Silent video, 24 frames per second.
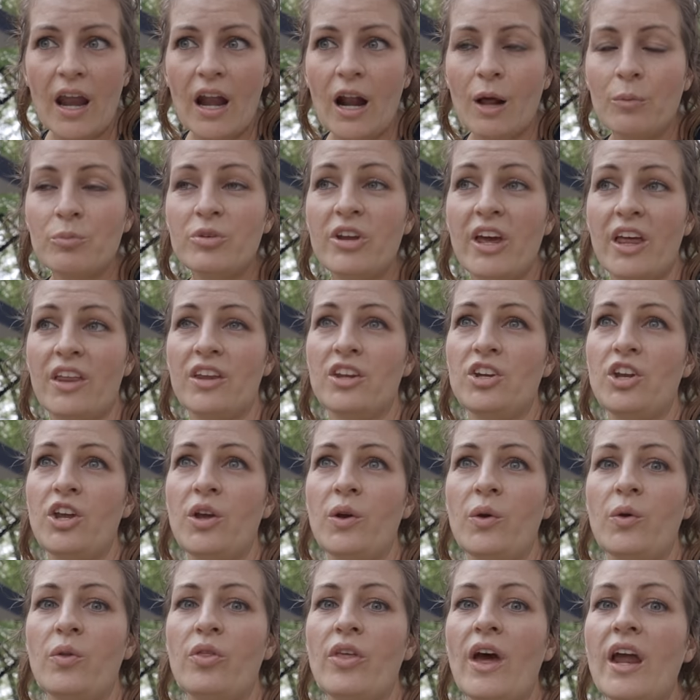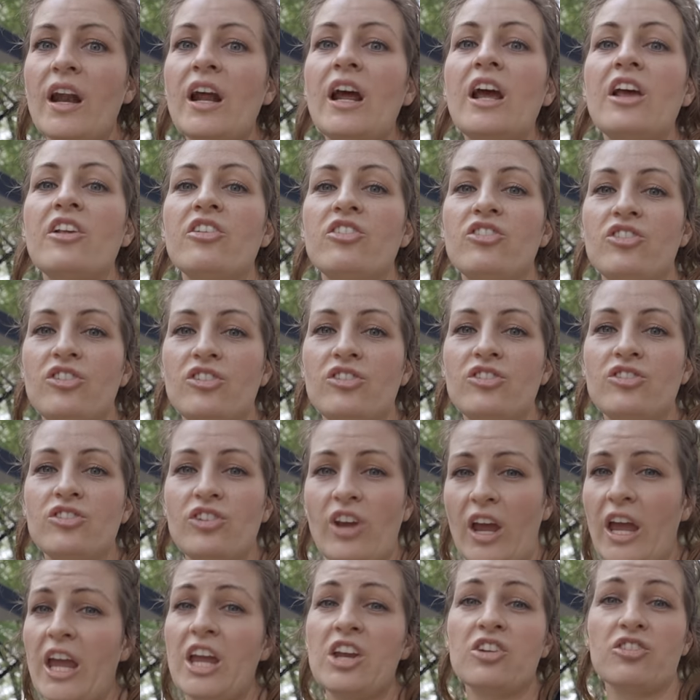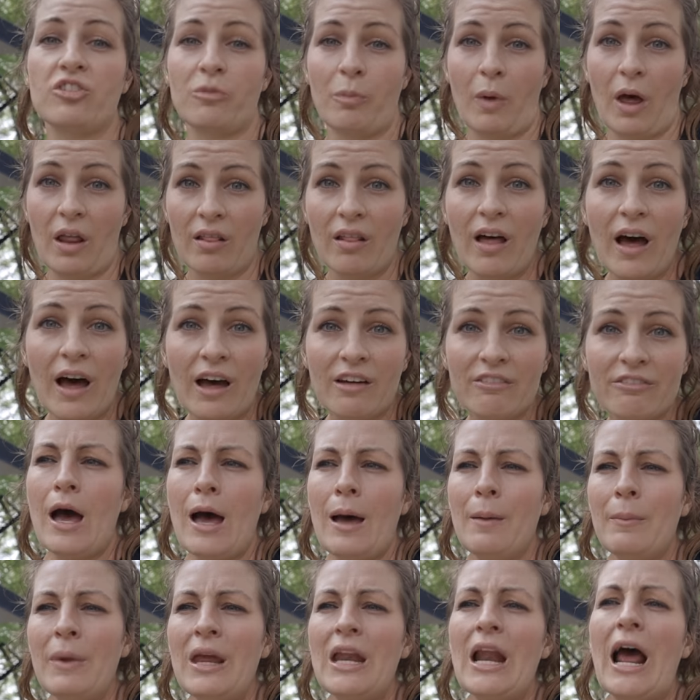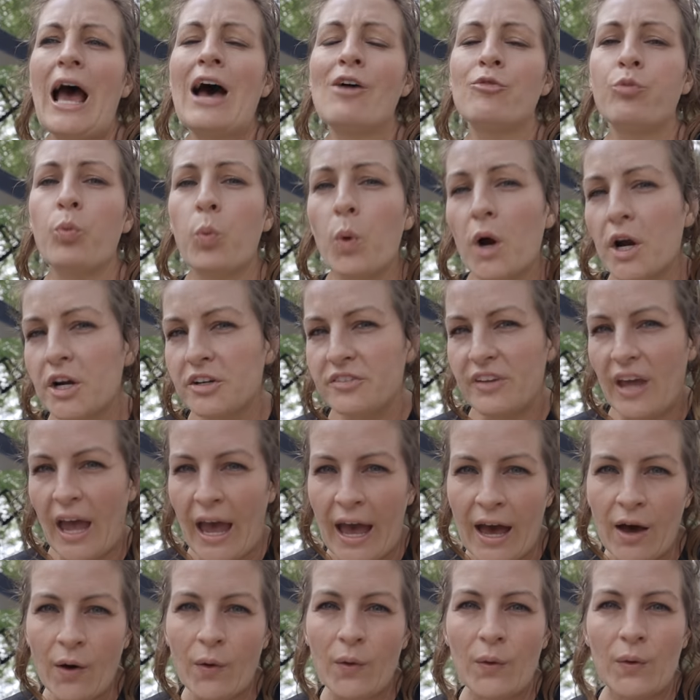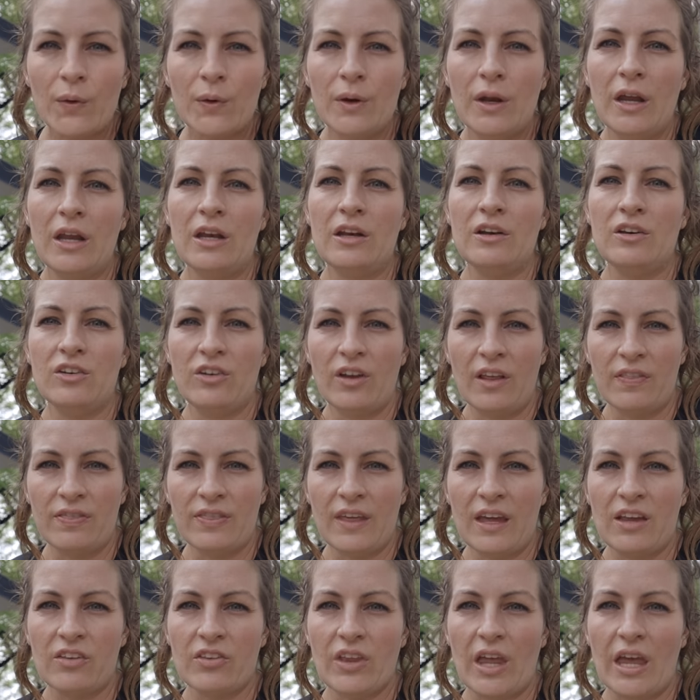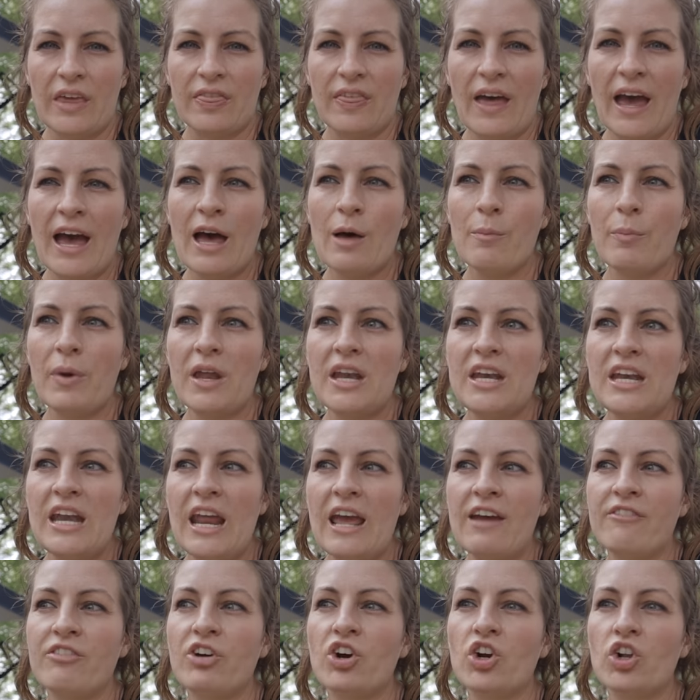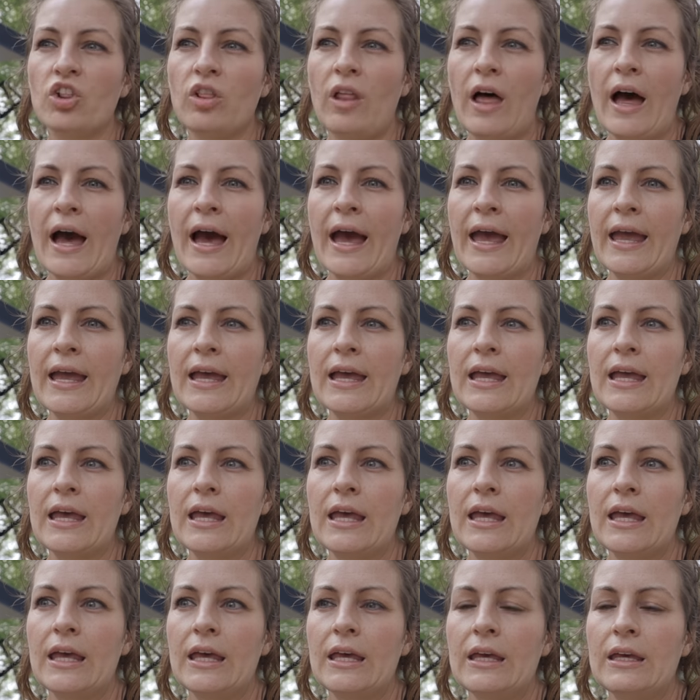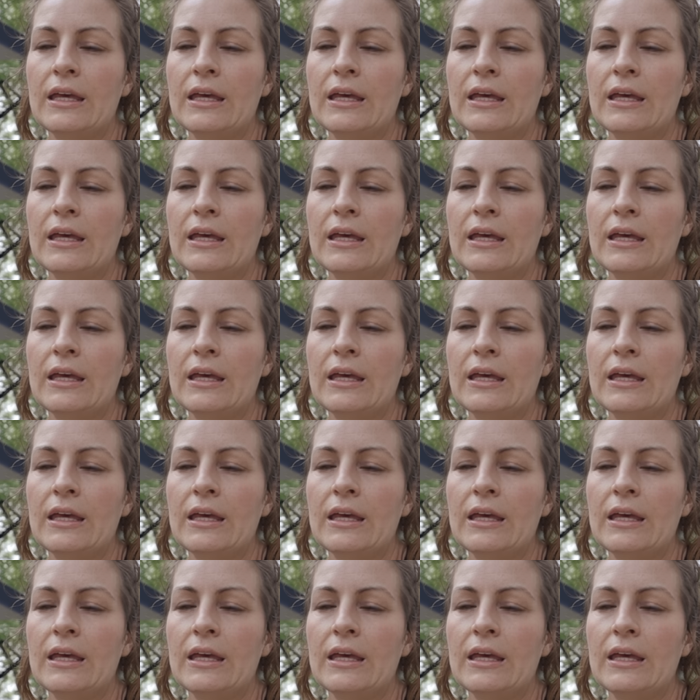I'm telling you, that has changed my life. I mean, I've worked out and done things like that, but never like